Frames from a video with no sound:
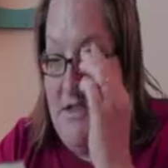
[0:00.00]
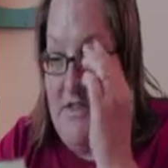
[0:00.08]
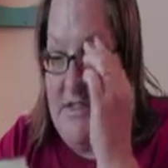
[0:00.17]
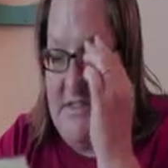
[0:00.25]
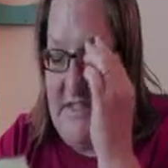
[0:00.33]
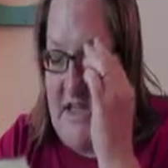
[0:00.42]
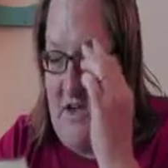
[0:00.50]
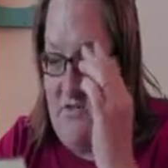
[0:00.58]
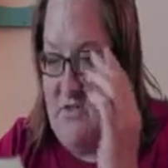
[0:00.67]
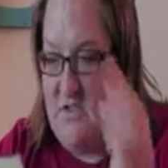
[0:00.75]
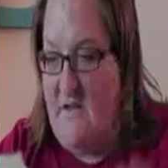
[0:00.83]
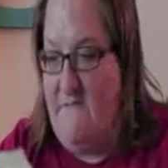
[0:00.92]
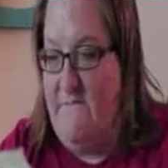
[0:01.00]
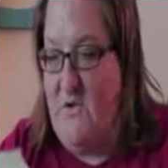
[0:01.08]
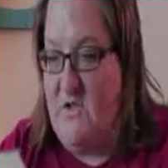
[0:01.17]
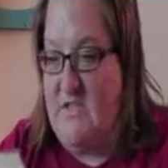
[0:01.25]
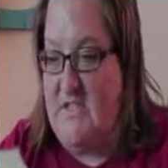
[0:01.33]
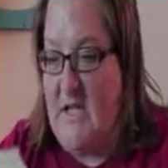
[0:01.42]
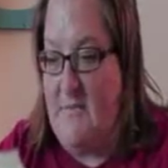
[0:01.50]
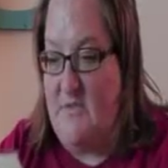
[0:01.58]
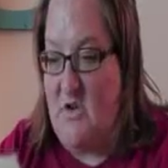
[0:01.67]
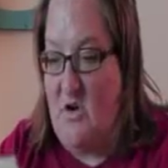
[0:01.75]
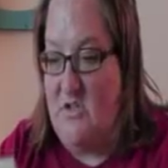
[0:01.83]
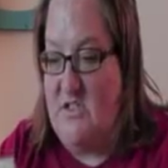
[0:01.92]
The sounds of
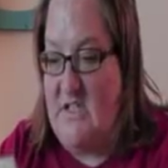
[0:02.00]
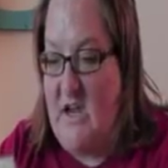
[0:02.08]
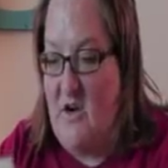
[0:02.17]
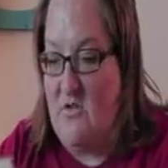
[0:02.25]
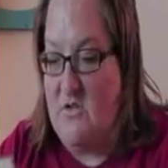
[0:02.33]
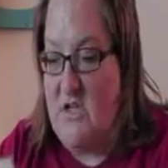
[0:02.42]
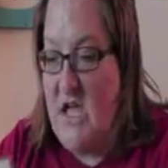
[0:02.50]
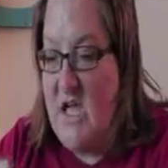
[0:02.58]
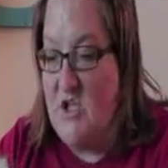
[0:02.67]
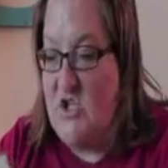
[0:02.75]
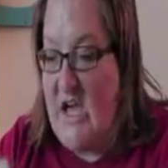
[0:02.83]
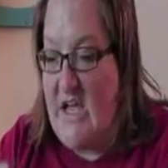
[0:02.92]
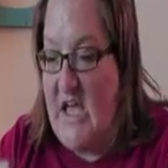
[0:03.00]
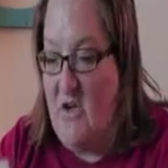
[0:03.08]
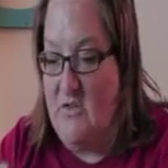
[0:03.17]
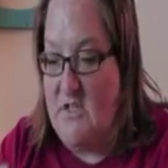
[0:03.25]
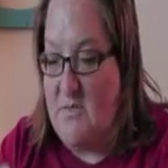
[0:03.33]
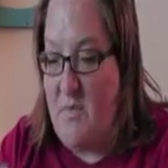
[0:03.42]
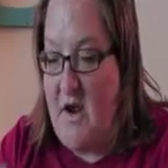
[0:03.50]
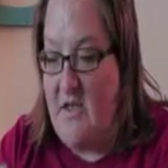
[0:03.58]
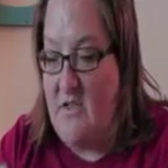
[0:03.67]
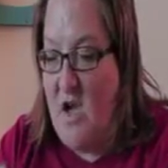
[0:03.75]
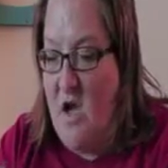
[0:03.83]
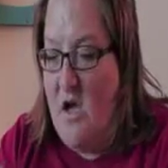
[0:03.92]
footsteps on stairs. Jack held his
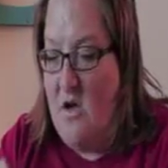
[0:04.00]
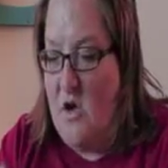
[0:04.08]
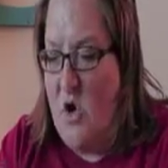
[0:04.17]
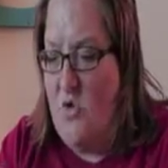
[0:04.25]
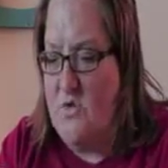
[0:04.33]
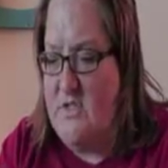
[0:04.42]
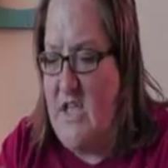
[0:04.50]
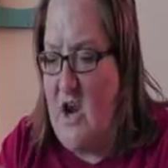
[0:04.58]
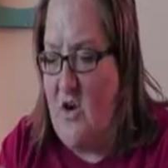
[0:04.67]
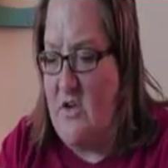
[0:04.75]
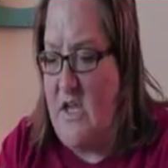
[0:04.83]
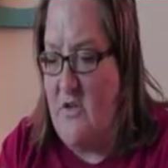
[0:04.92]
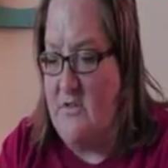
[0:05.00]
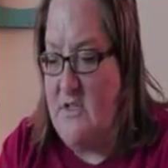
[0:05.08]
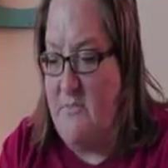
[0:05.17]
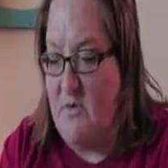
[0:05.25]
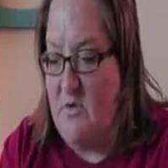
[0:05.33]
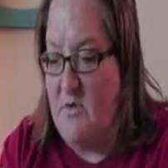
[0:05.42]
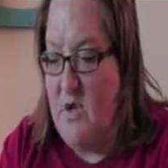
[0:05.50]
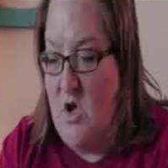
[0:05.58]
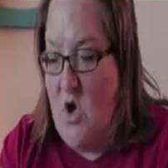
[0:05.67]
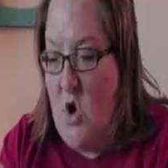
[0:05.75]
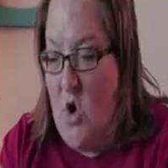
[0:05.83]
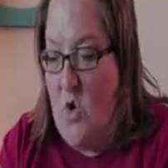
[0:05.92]
breath. "Who's there?" yelled Dipper.
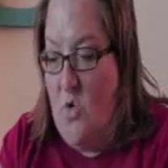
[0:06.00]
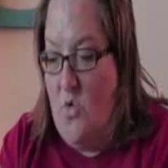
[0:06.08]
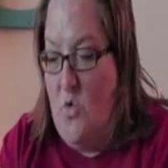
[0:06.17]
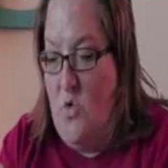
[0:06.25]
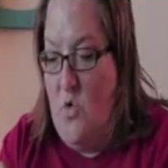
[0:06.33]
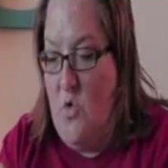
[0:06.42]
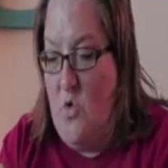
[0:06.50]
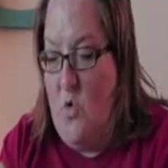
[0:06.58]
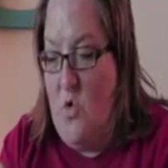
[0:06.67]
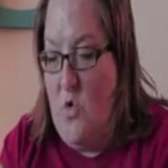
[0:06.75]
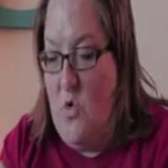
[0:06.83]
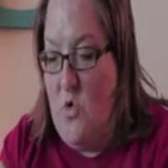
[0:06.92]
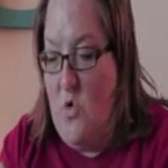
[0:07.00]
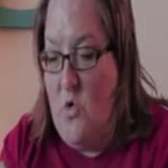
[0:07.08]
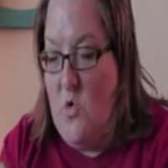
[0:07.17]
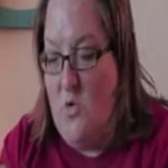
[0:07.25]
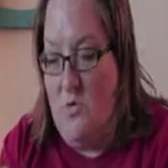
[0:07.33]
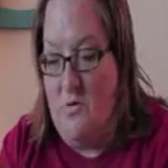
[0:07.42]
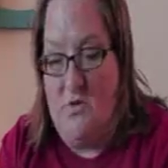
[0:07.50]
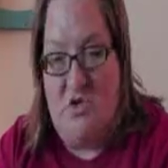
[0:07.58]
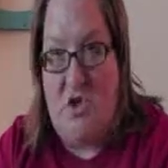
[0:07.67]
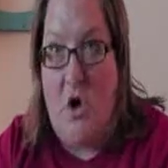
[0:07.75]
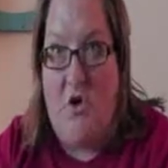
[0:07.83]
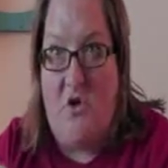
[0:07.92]
"Who?"
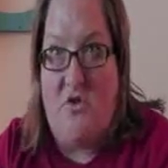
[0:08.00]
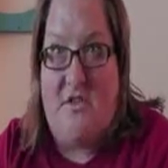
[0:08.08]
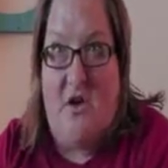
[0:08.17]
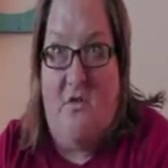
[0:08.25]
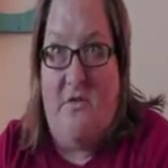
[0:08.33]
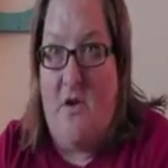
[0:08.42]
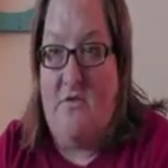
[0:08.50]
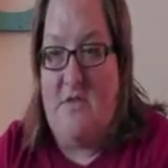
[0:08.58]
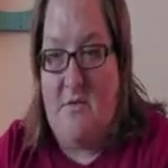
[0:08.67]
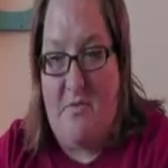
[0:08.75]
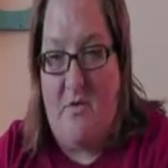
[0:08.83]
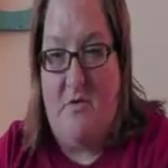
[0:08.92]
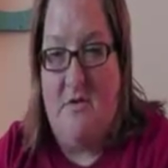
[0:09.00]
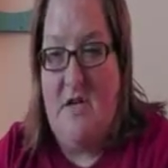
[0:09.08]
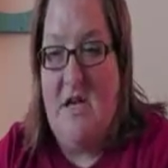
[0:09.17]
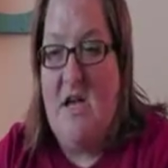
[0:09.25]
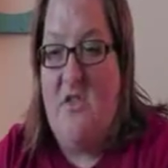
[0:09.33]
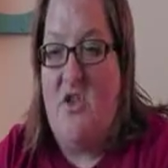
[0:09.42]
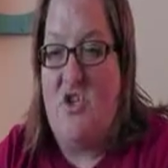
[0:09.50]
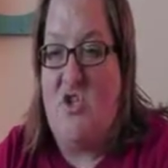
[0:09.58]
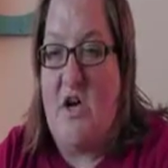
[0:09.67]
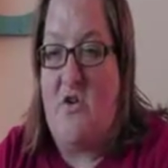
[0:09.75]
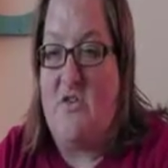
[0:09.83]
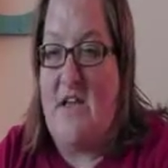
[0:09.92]
"Show yourself," yelled Dipper. The
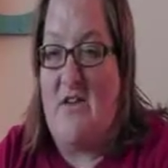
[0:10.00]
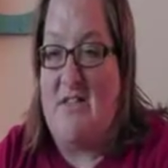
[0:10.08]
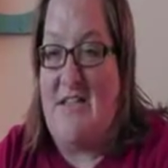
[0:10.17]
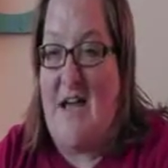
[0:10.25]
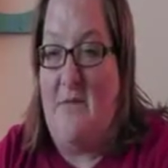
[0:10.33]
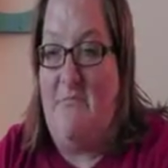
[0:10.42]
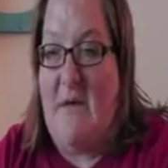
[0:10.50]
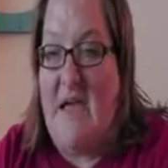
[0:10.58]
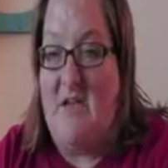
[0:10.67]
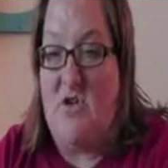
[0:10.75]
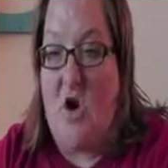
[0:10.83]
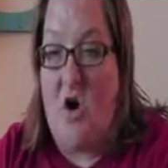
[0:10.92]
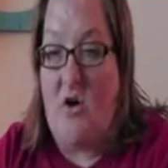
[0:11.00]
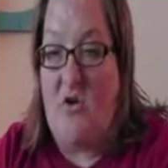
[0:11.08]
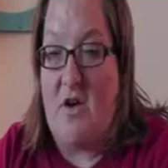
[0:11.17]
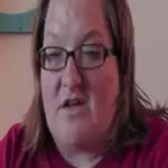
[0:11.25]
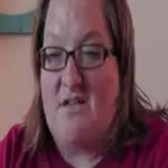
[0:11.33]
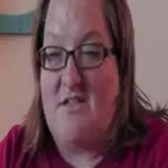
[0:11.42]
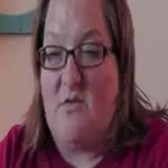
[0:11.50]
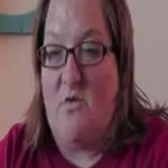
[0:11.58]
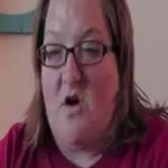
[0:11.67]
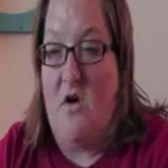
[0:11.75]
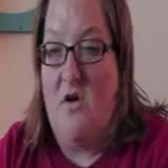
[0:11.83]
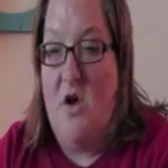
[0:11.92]
shutters outside banged harder against the
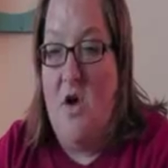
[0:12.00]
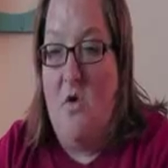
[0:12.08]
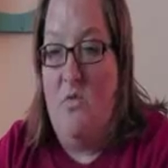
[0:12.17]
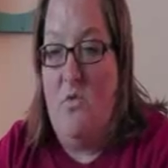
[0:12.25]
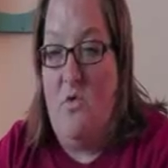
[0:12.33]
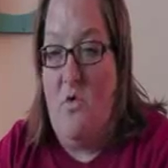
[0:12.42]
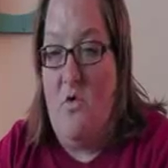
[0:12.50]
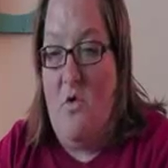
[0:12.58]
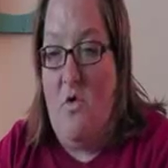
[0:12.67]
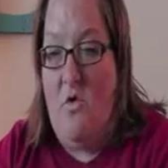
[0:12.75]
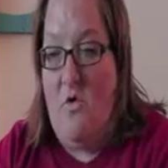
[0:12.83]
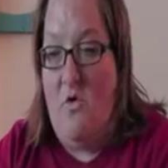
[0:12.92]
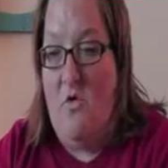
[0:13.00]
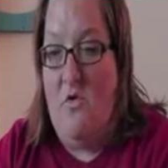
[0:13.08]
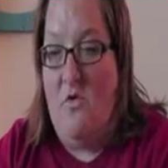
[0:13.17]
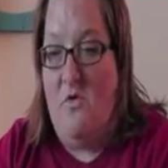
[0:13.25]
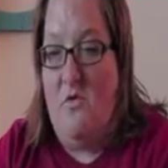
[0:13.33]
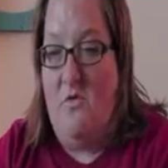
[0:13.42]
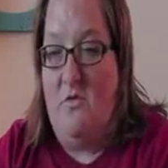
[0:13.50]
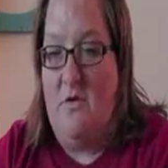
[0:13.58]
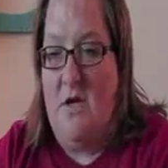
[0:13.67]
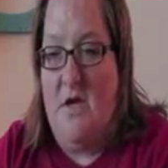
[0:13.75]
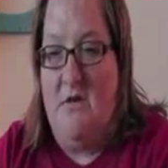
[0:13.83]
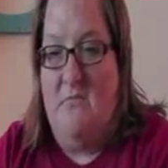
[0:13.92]
wall. "Woo!"
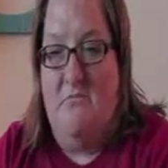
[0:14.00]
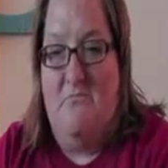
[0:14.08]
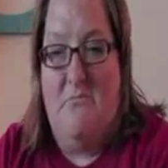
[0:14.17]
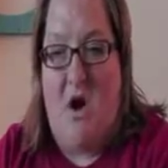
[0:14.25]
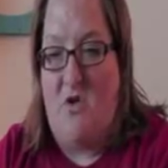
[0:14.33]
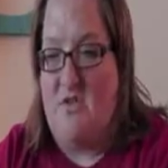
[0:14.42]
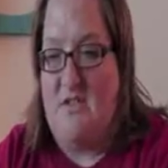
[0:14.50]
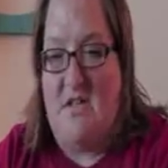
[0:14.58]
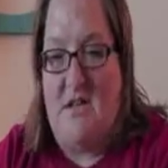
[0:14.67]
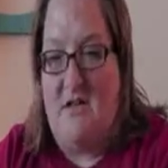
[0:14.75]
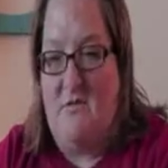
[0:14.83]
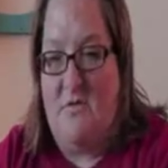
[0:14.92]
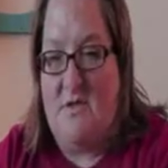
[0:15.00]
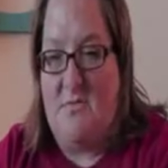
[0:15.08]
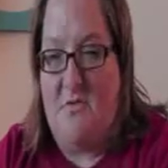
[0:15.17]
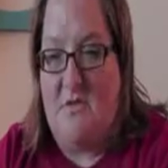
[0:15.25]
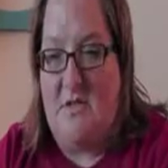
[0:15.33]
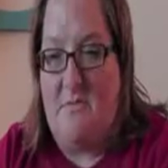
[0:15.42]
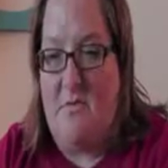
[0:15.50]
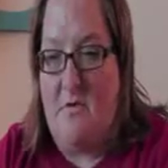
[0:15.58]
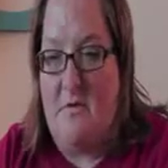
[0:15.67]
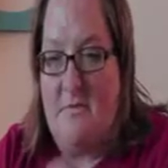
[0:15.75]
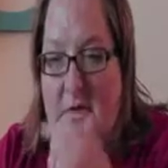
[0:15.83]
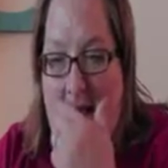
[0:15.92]
"Mercy," whispered
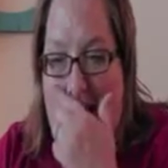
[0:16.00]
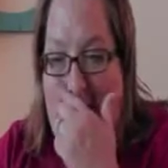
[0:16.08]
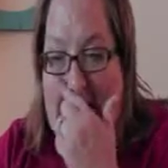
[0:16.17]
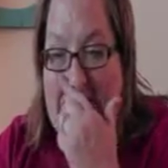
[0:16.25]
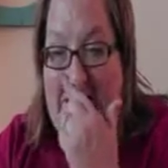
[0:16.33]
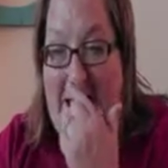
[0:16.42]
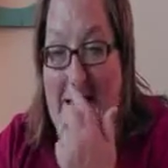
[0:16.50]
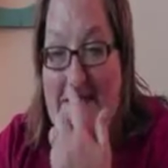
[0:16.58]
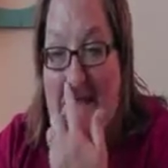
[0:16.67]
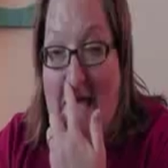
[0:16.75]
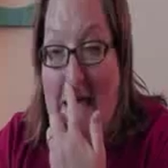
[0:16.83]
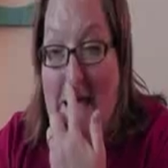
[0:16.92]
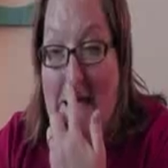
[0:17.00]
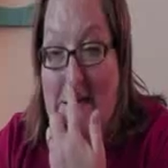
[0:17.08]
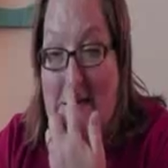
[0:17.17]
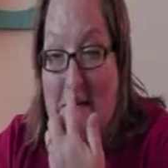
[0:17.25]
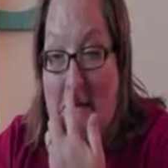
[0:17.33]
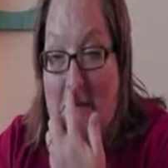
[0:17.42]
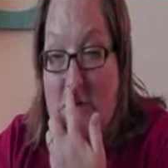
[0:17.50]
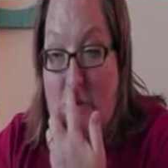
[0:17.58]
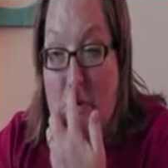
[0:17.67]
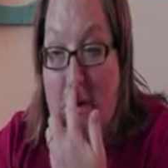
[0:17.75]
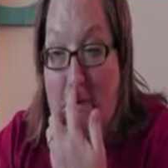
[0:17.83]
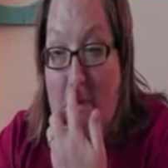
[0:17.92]
Dipper. Jack's hand
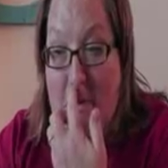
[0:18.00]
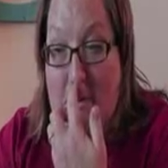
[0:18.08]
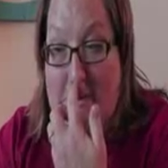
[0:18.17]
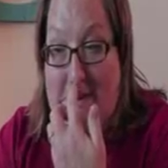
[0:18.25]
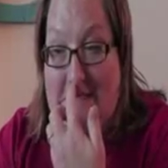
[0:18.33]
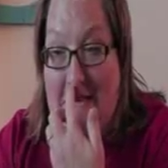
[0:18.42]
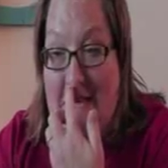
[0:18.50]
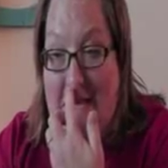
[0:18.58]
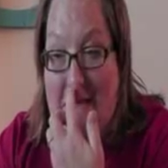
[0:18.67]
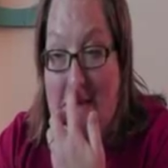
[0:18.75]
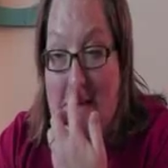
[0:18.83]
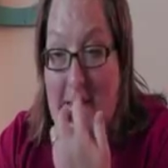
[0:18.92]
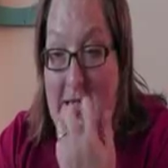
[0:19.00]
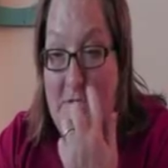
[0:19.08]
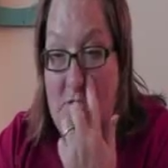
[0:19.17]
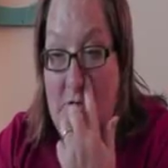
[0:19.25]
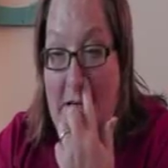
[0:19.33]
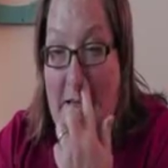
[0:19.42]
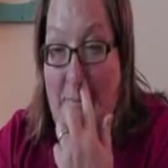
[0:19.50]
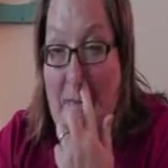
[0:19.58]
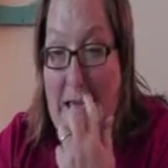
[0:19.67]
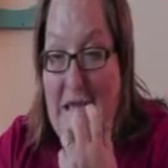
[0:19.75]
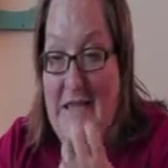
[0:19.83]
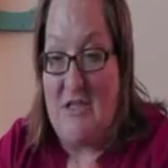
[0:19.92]
trembled, shaking the lantern and
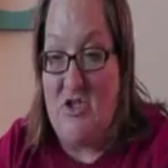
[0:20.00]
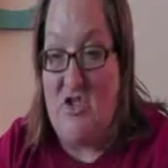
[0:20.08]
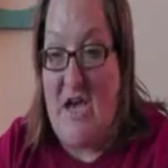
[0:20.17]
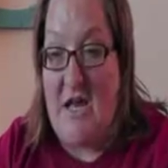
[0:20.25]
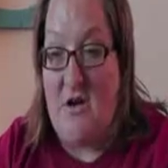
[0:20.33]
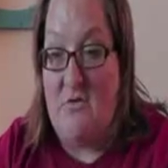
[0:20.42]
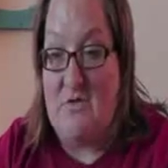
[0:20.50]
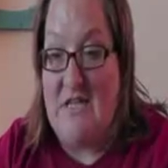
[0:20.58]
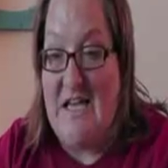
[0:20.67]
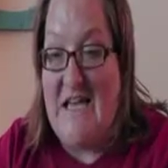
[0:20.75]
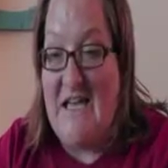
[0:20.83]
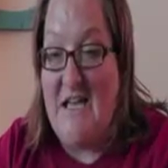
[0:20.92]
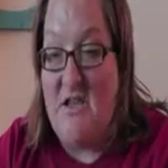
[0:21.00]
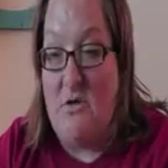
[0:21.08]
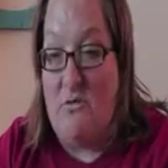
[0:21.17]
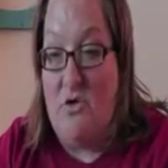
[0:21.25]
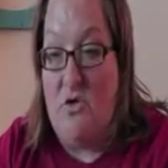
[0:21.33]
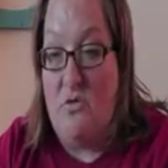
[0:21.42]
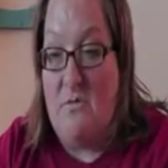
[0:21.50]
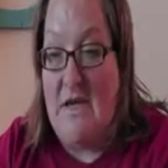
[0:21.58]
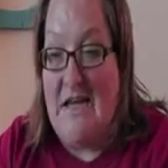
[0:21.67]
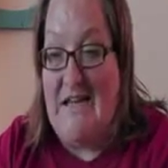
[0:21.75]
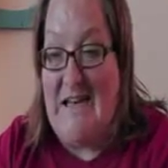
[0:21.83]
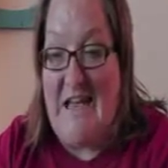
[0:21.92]
making the shadows in the room
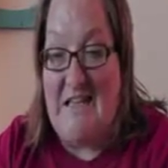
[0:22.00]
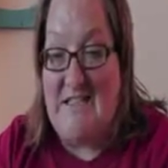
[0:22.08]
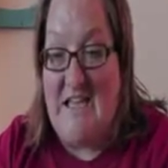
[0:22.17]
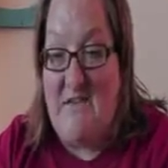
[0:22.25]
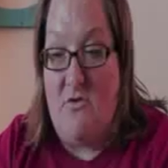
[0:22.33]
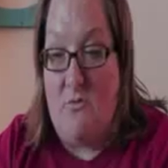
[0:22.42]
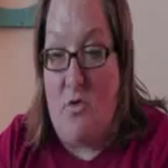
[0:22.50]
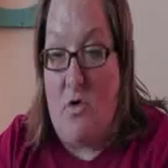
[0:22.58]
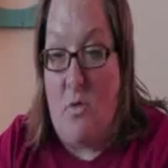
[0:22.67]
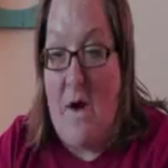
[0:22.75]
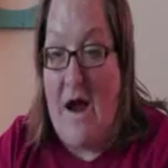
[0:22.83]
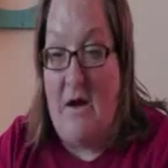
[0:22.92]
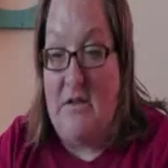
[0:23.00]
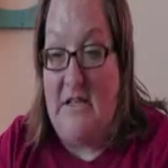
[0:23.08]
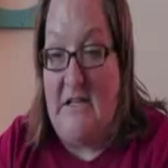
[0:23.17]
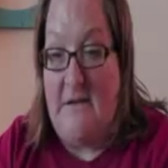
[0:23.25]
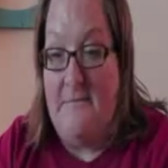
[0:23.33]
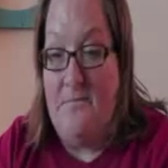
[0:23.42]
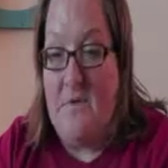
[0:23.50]
dance even more wildly.